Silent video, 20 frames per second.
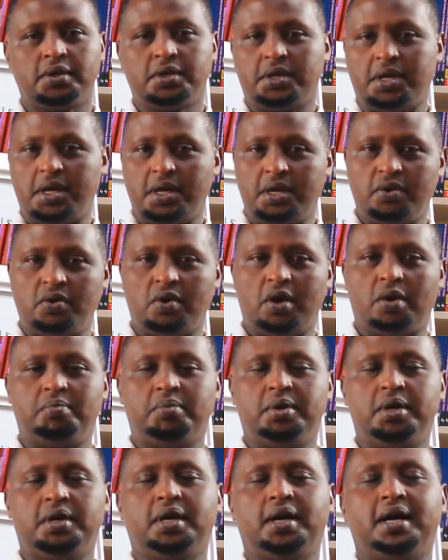then you are
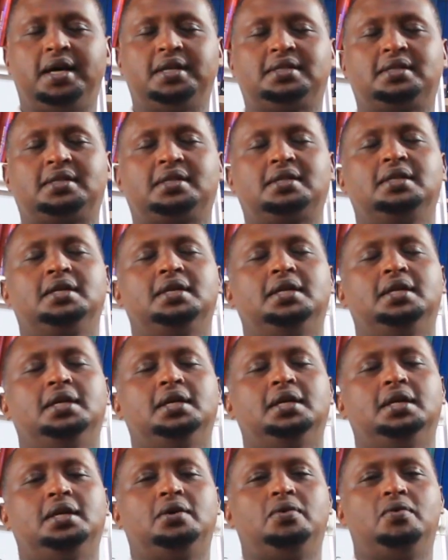being asked
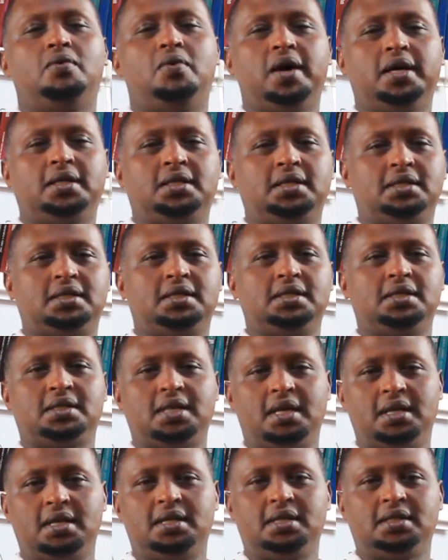what is this
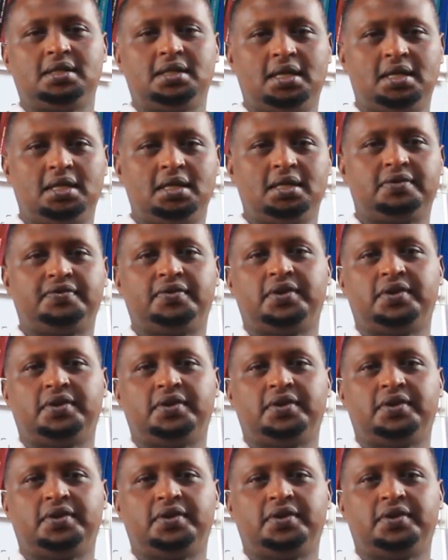and this and this.